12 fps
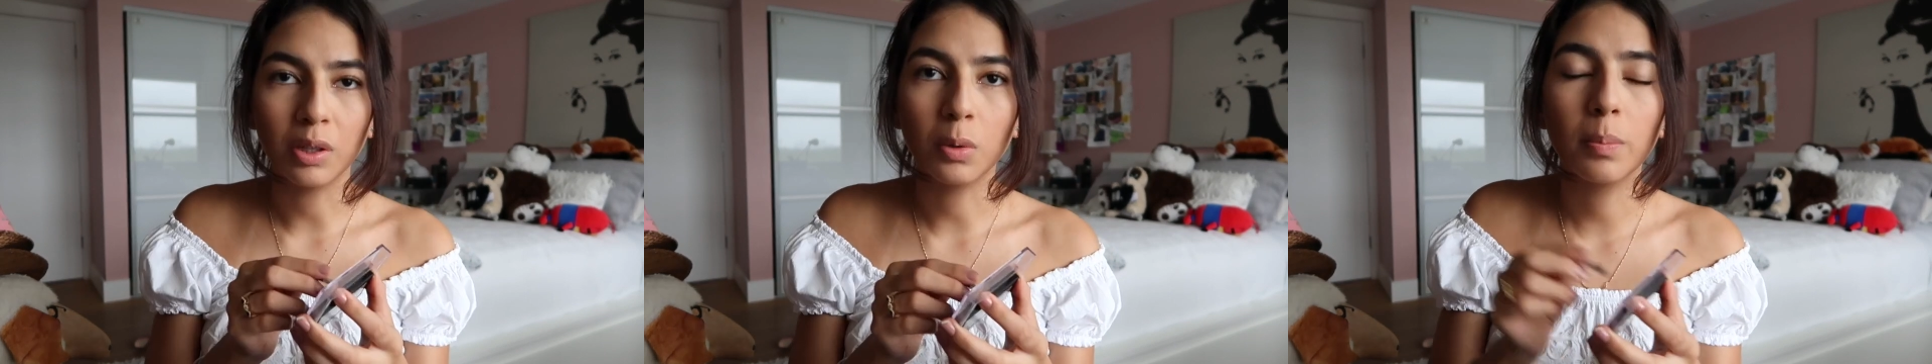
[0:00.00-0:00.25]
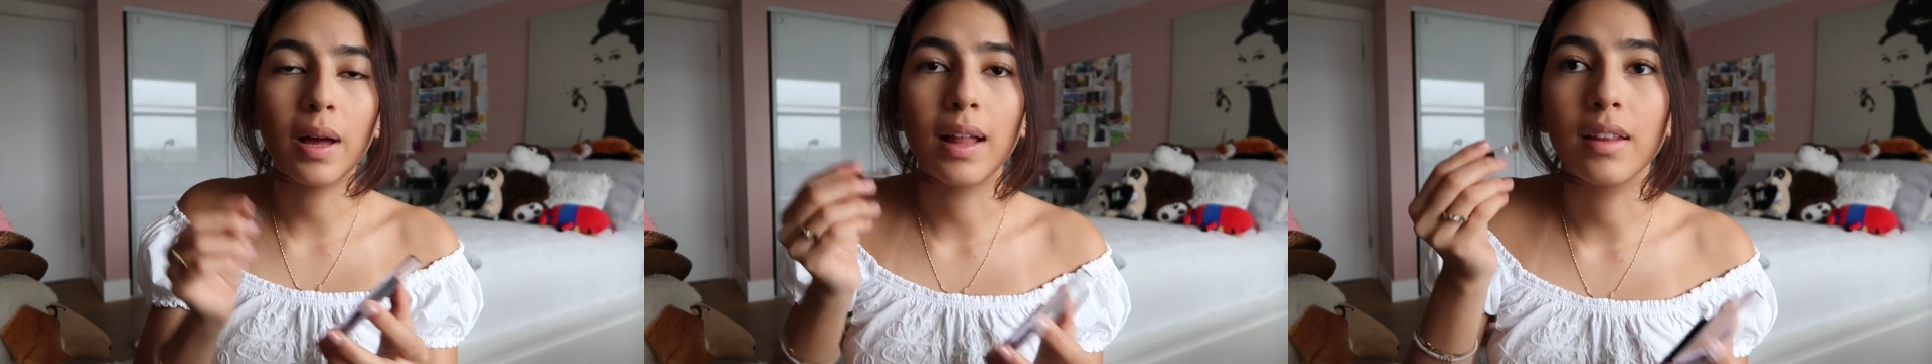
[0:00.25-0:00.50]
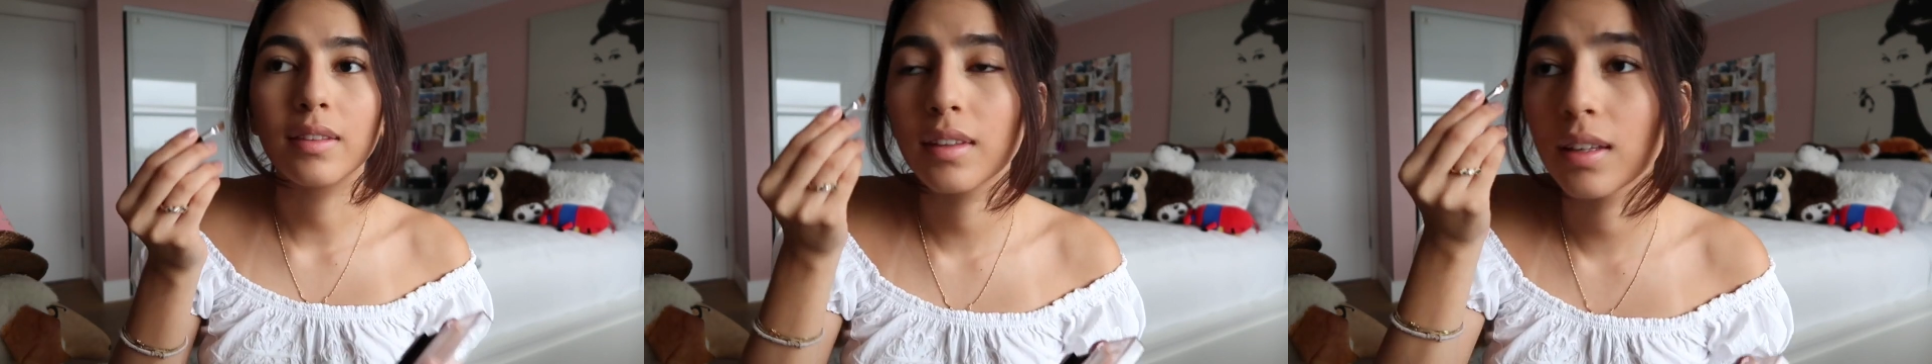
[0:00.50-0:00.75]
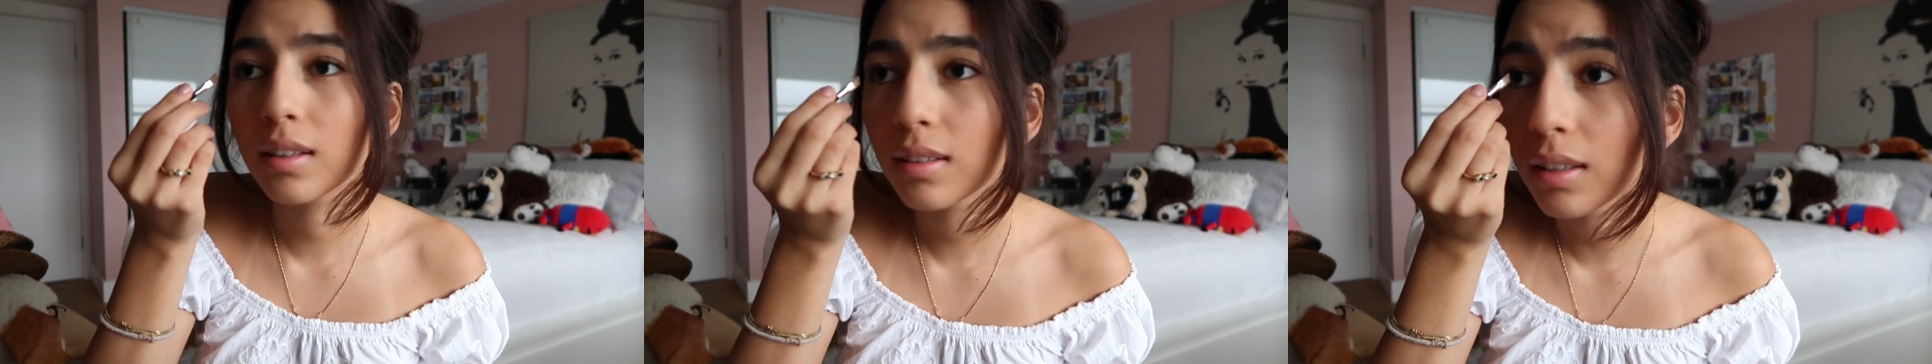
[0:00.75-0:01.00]
little palette
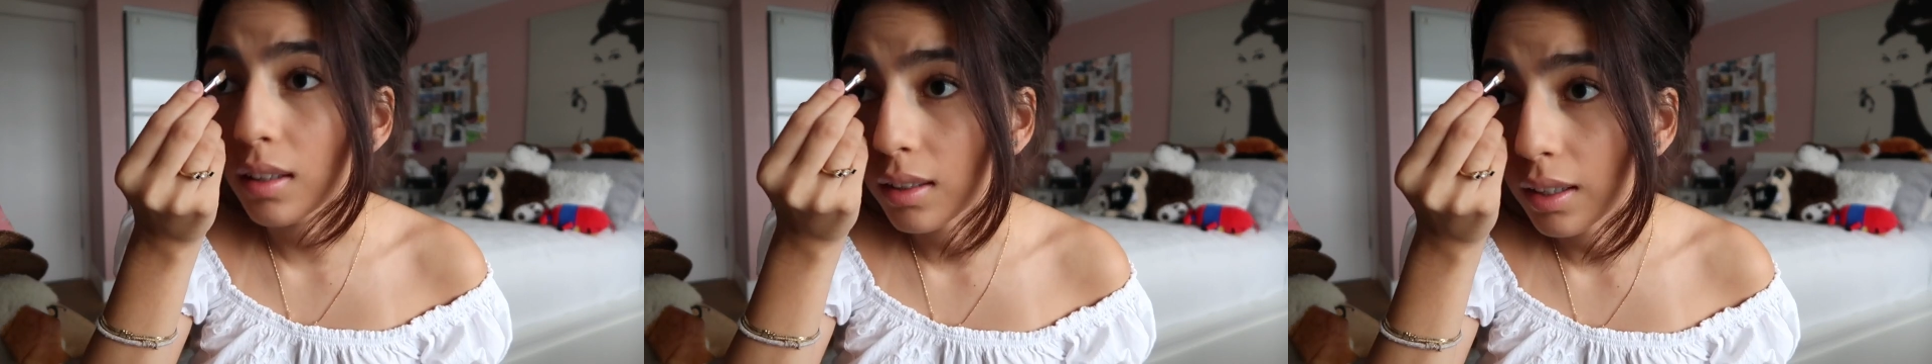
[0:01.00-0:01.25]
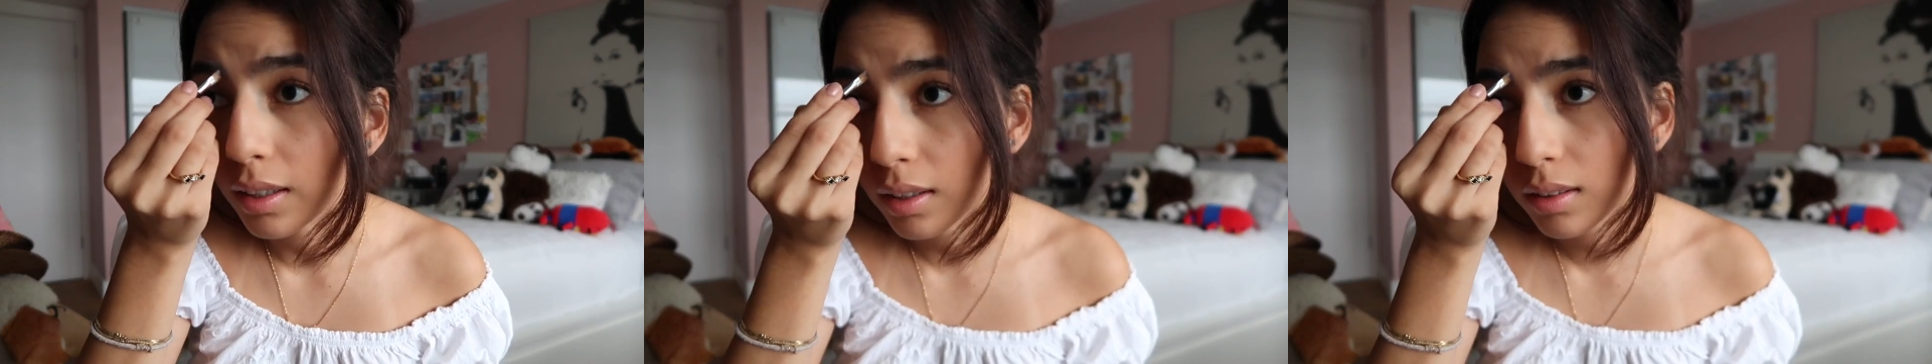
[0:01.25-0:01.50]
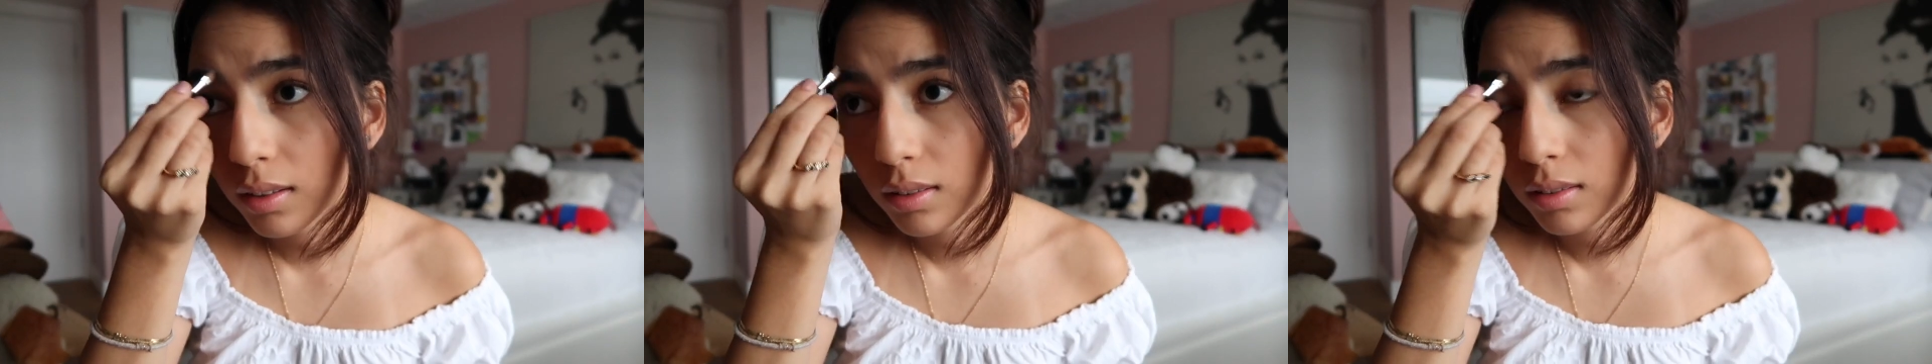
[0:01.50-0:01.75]
thing and like